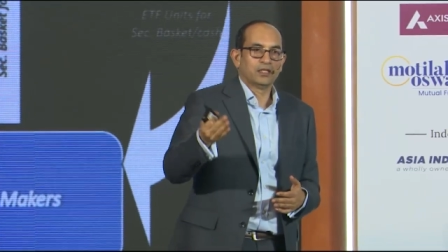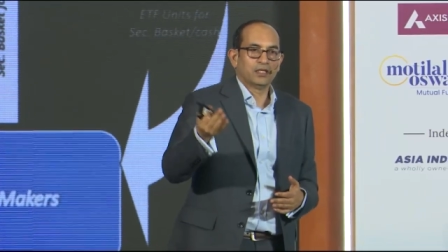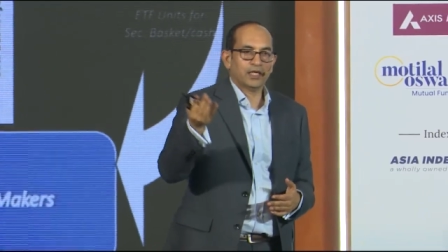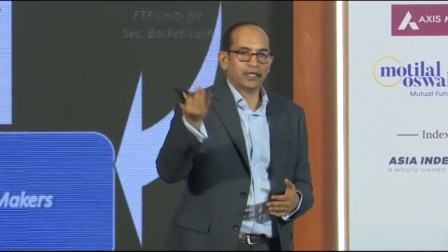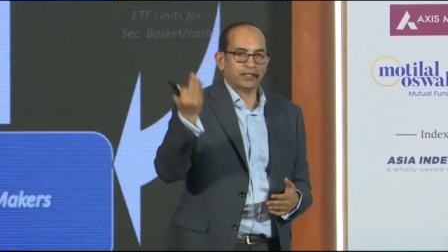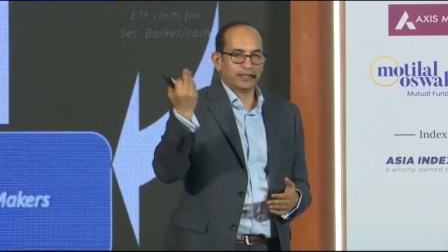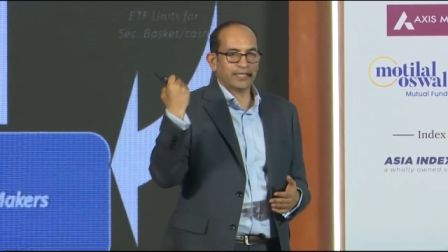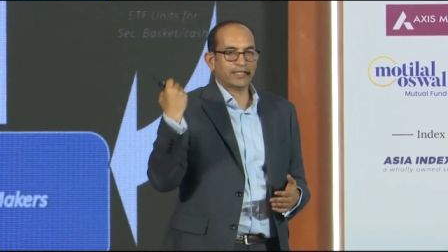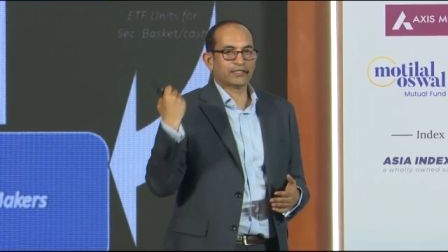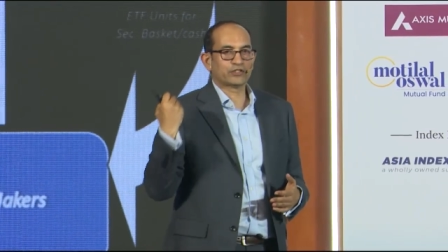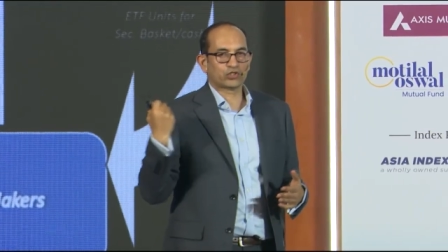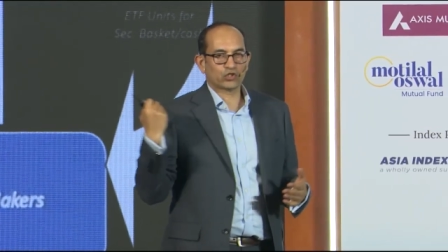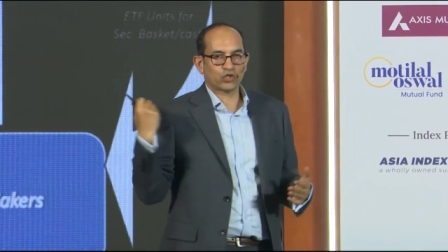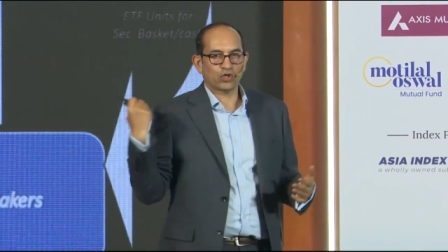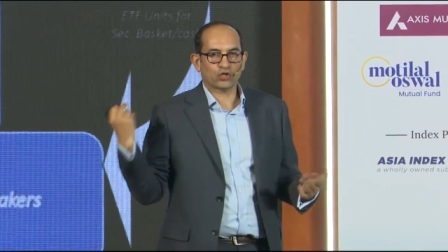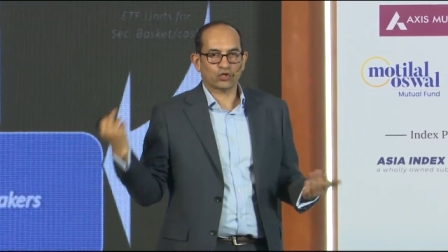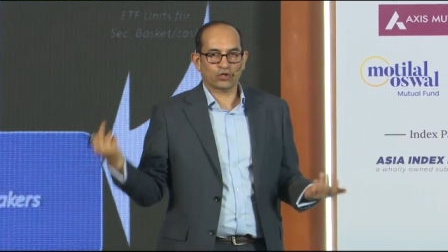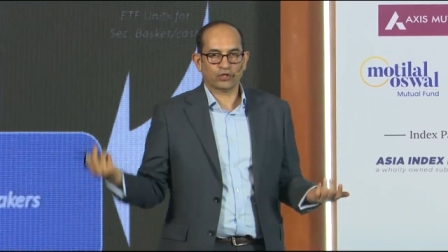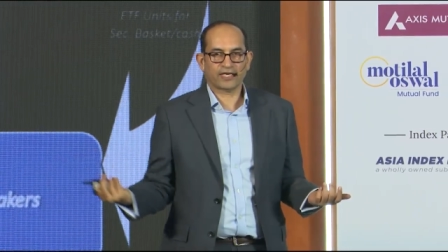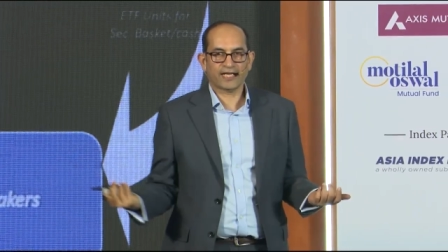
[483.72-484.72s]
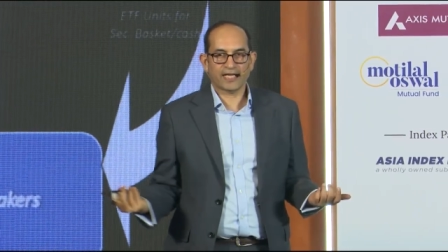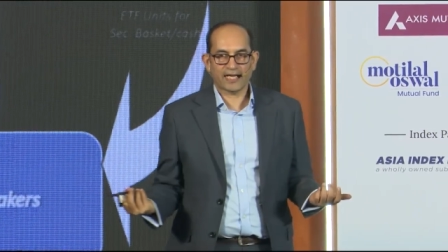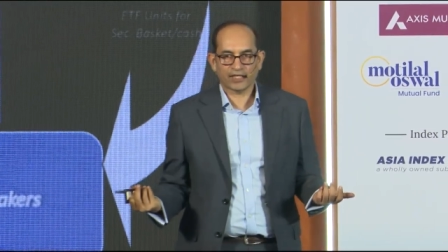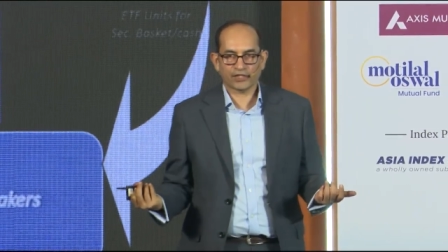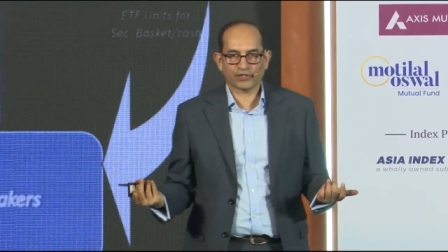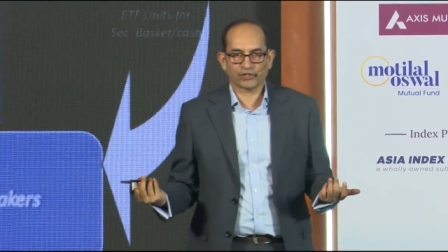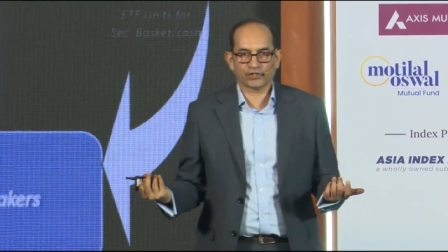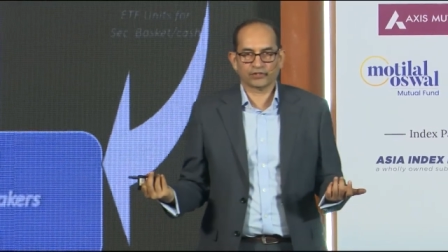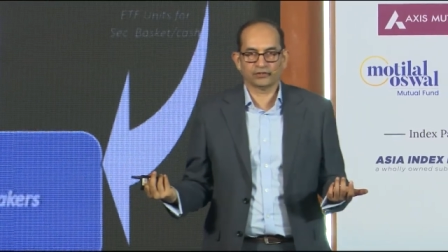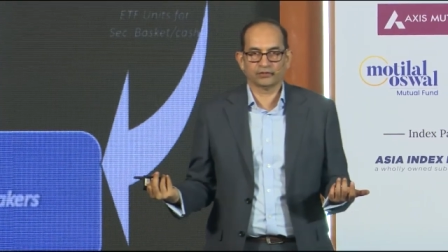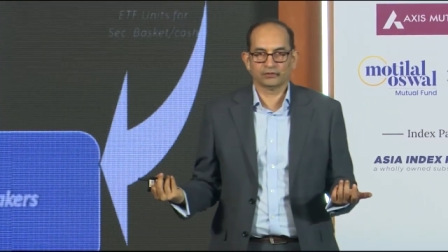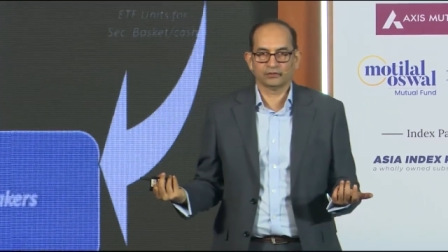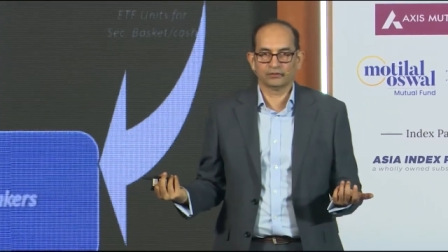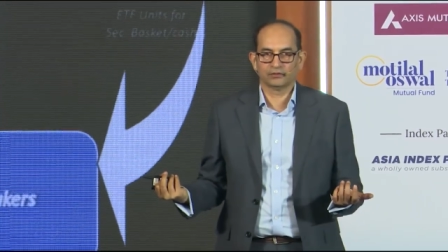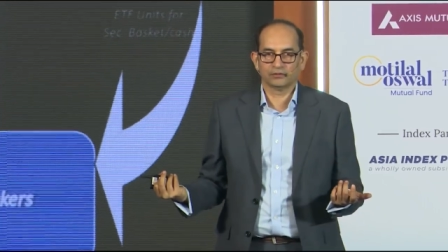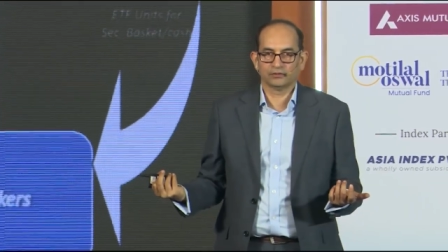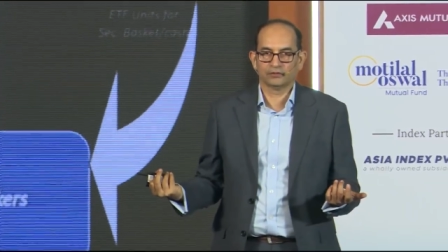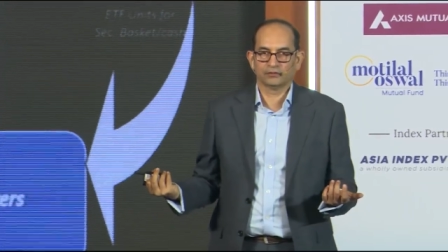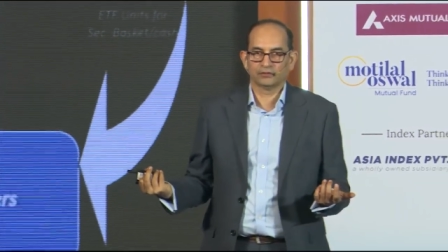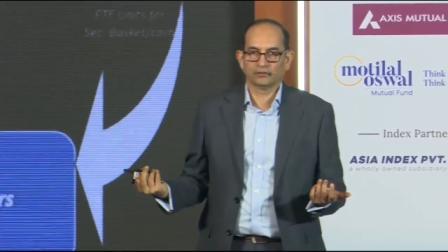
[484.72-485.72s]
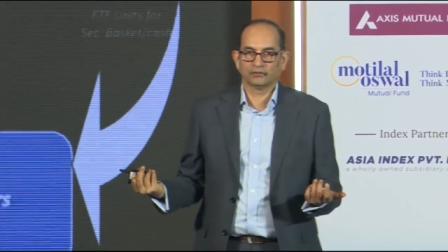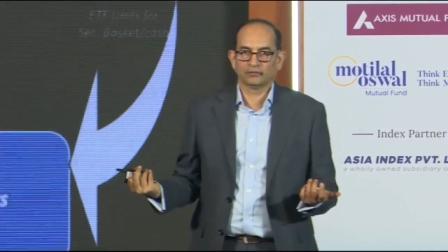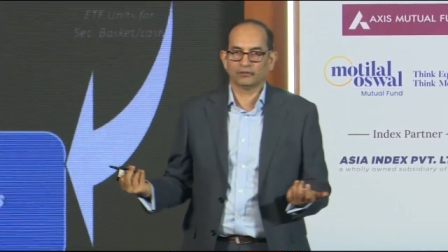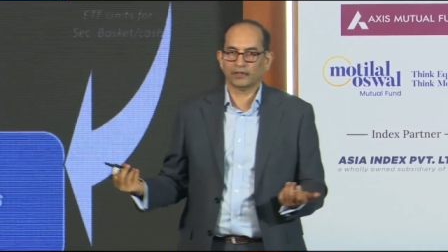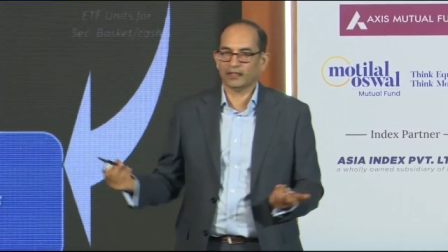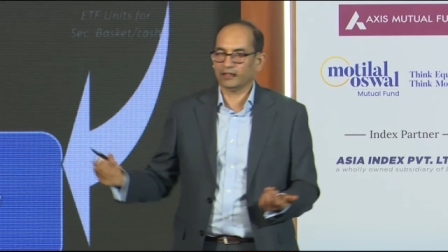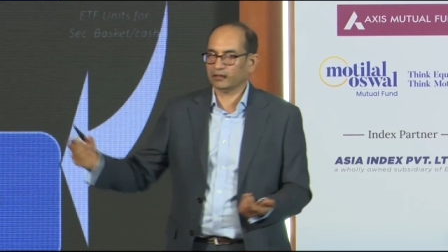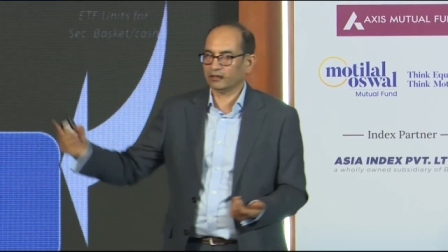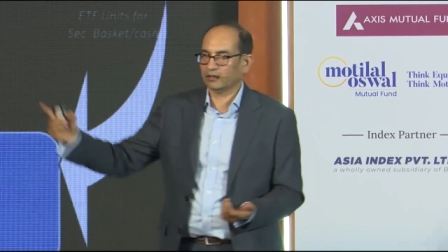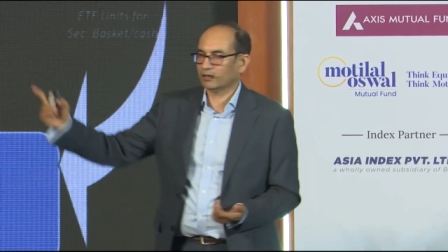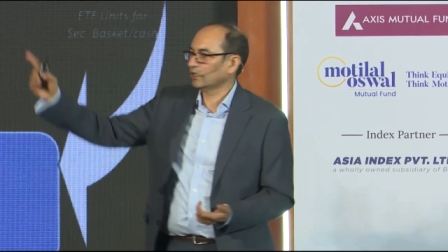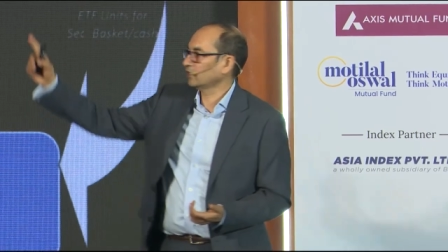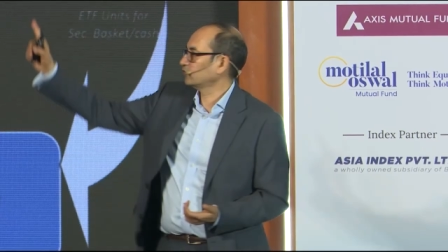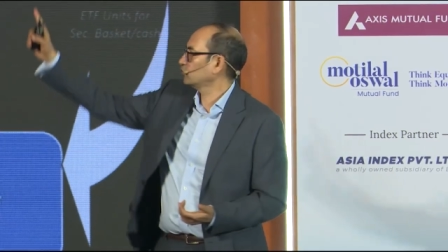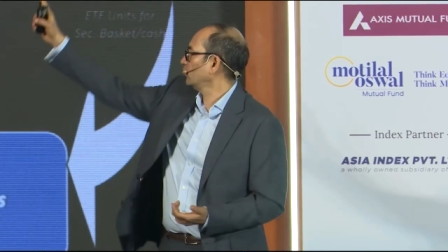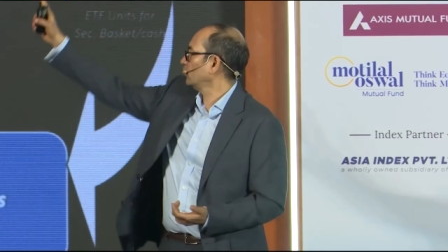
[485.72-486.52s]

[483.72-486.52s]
and get stock or cash. Right? That's your